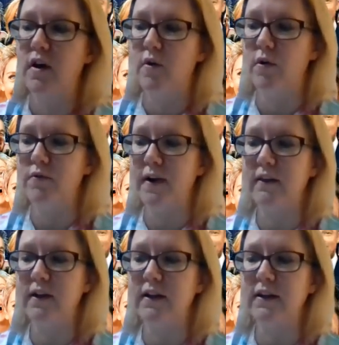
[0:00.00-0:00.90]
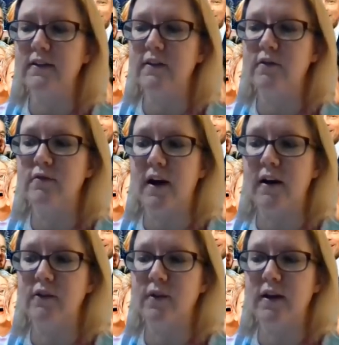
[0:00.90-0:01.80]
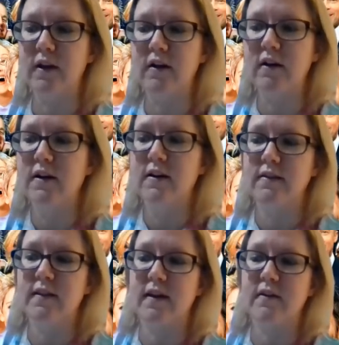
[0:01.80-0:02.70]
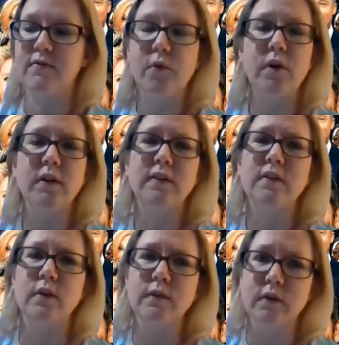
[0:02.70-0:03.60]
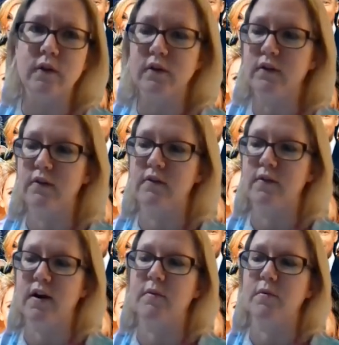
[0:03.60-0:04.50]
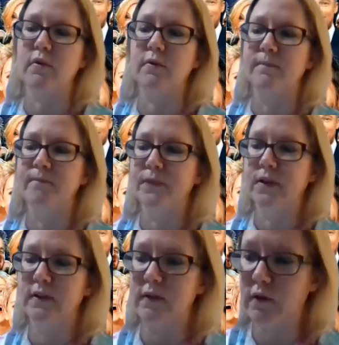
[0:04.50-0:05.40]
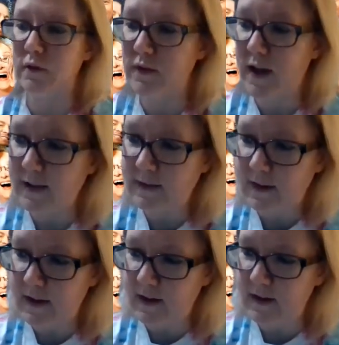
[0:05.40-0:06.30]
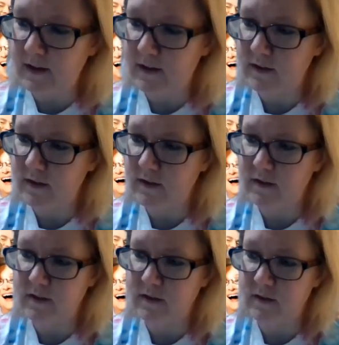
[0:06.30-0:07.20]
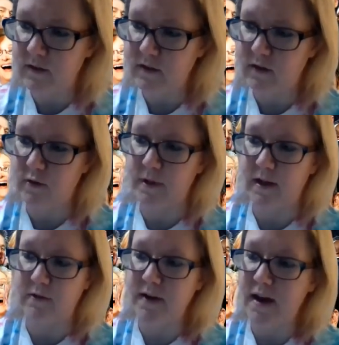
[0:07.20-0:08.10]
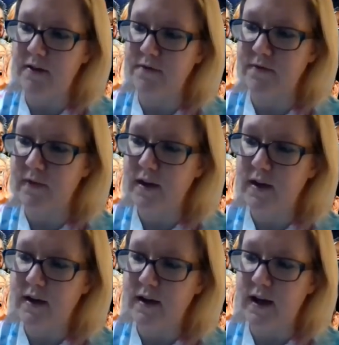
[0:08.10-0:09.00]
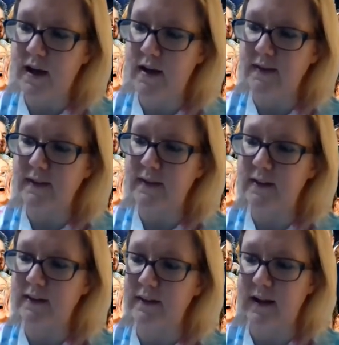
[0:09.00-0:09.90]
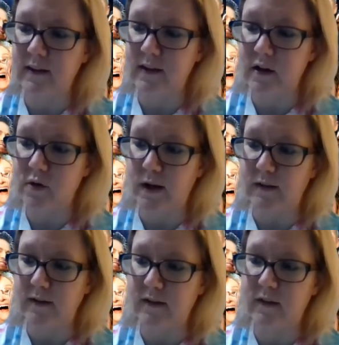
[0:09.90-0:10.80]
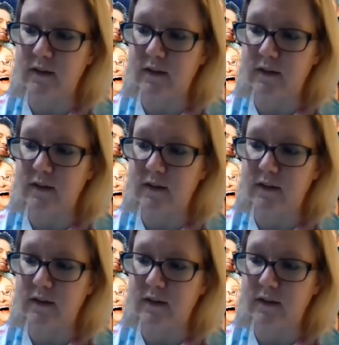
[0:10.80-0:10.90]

Well, if I look at these two values right here, the 4 is closer to the variable. So that's like your BFF, and the 6 is like the acquaintance.